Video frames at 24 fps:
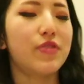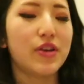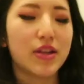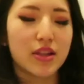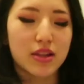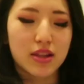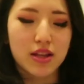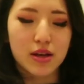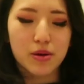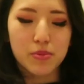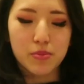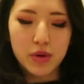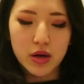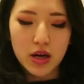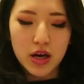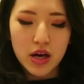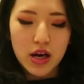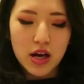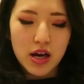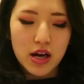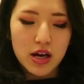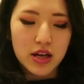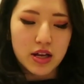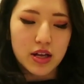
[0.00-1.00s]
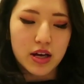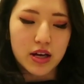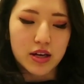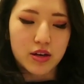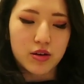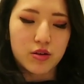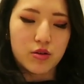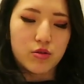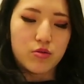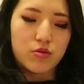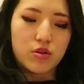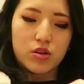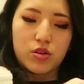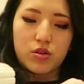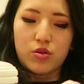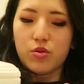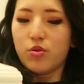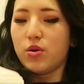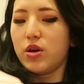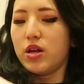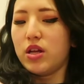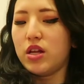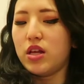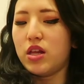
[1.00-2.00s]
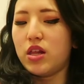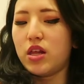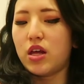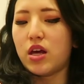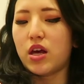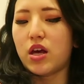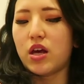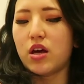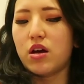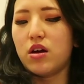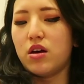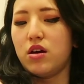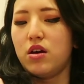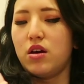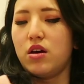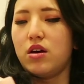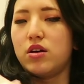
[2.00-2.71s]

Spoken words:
feet in them and like you don't need to do anything.